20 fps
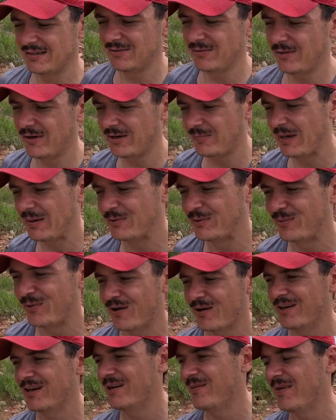Why do people
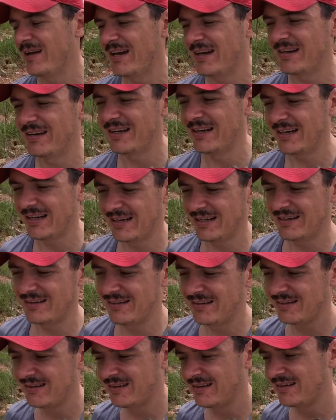worry about
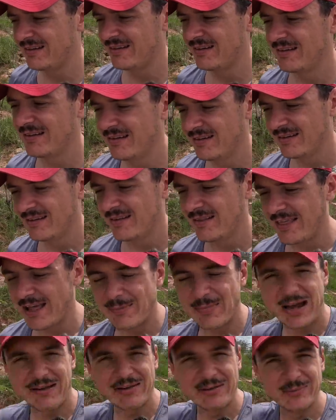
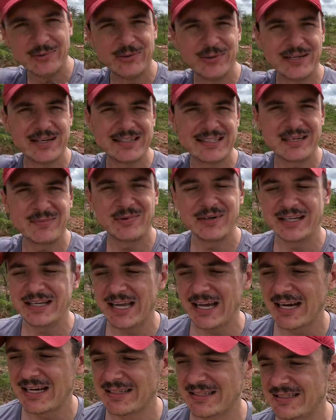them having more than
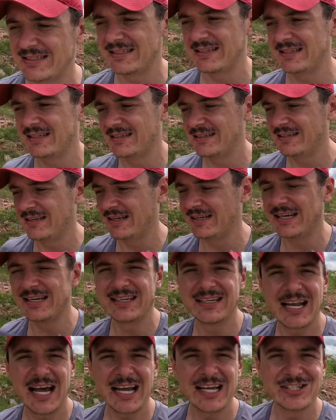somebody else? At the end
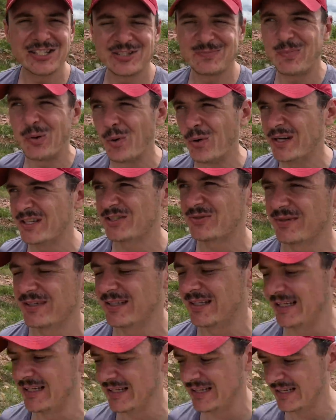of the day, it's just points,
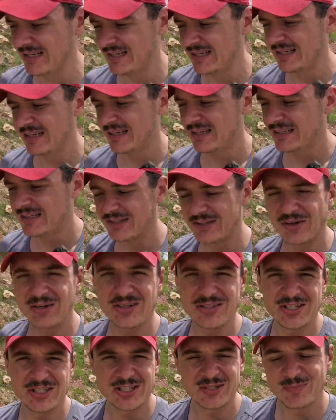really. Your
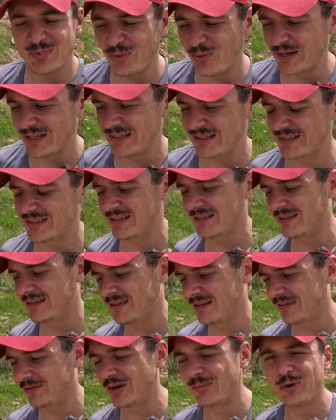dollars are just points.
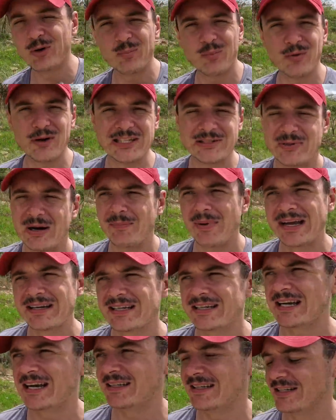I've got more points in my
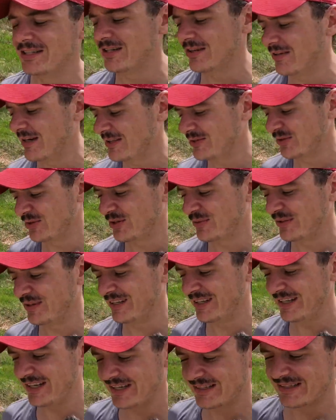bank account than you. That's all it
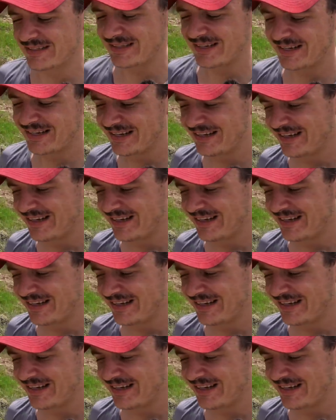really is.